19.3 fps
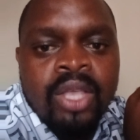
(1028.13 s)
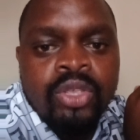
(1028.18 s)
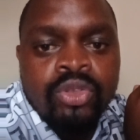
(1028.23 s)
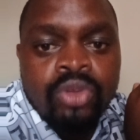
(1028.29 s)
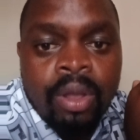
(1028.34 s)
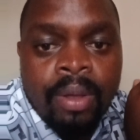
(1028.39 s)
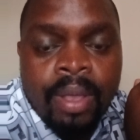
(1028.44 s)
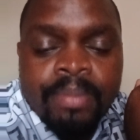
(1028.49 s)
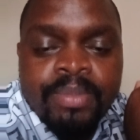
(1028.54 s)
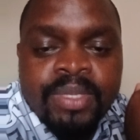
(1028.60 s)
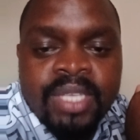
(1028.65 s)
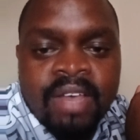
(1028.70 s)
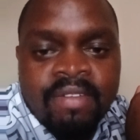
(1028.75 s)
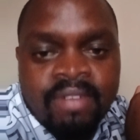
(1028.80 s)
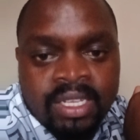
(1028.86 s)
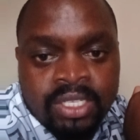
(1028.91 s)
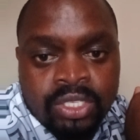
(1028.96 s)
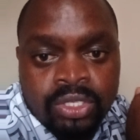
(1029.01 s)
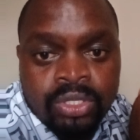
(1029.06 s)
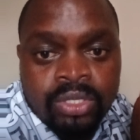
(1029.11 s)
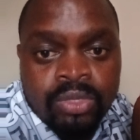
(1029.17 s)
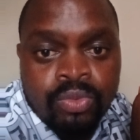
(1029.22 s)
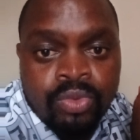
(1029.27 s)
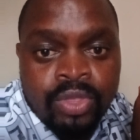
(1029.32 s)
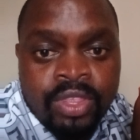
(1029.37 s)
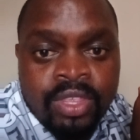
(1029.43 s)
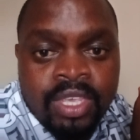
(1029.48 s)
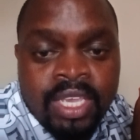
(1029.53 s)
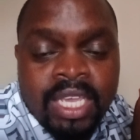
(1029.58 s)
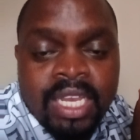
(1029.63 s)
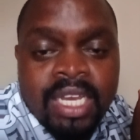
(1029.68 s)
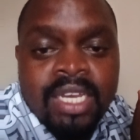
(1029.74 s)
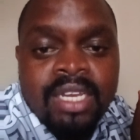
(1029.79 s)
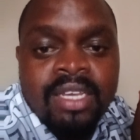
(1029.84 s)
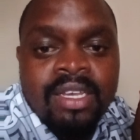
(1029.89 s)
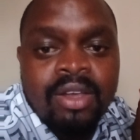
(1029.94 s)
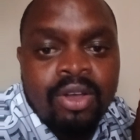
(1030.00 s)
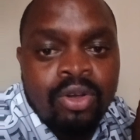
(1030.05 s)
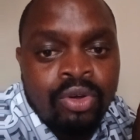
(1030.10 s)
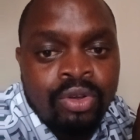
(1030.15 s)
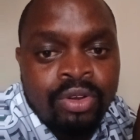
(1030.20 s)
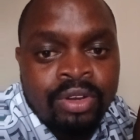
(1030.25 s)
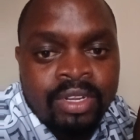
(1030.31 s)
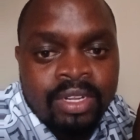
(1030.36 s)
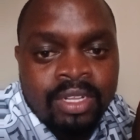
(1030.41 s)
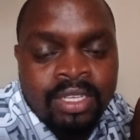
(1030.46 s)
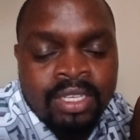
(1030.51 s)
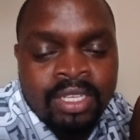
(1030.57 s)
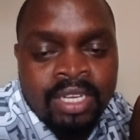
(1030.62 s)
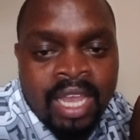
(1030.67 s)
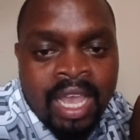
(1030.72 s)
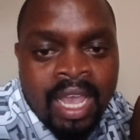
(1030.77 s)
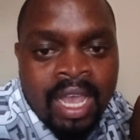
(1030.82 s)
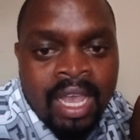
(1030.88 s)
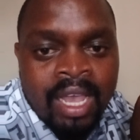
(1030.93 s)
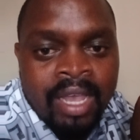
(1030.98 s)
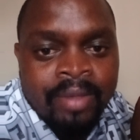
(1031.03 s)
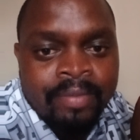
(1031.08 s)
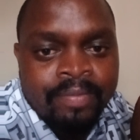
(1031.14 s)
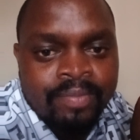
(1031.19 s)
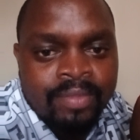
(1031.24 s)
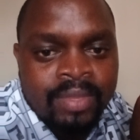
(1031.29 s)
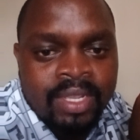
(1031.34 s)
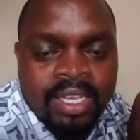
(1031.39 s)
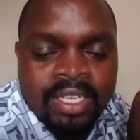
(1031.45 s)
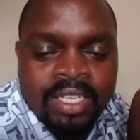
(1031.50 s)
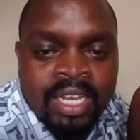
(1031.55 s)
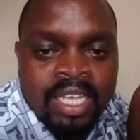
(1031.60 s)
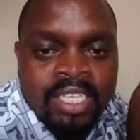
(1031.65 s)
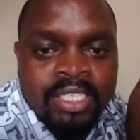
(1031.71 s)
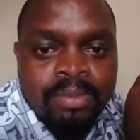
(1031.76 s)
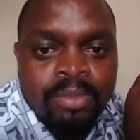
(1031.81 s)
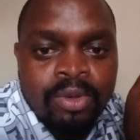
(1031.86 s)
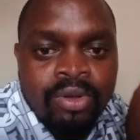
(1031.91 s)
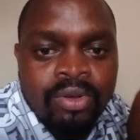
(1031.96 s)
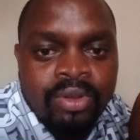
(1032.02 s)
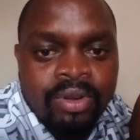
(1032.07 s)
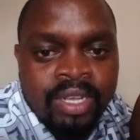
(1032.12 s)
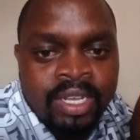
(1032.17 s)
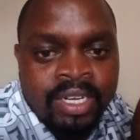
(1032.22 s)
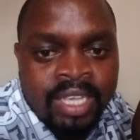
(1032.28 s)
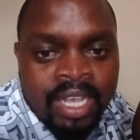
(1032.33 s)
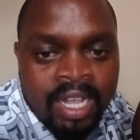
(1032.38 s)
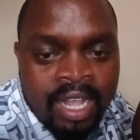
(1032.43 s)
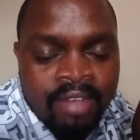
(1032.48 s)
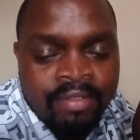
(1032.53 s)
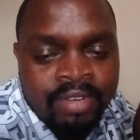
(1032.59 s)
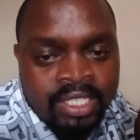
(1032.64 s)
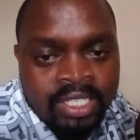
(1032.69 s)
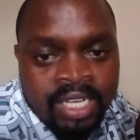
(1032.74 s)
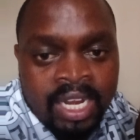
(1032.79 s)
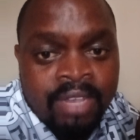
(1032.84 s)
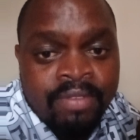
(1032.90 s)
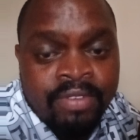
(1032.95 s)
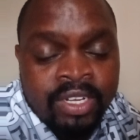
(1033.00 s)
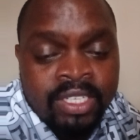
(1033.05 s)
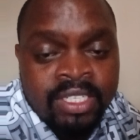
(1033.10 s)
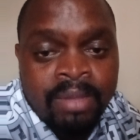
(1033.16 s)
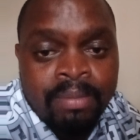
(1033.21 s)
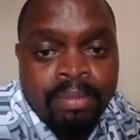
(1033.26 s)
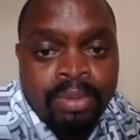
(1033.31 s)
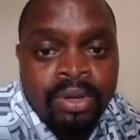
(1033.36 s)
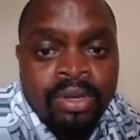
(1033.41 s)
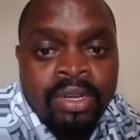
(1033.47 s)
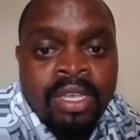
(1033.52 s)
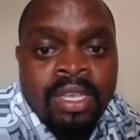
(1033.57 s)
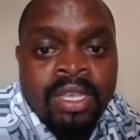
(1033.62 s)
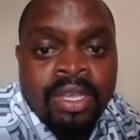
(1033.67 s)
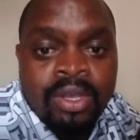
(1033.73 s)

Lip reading: your web servers within or in a small area coverage, like for example,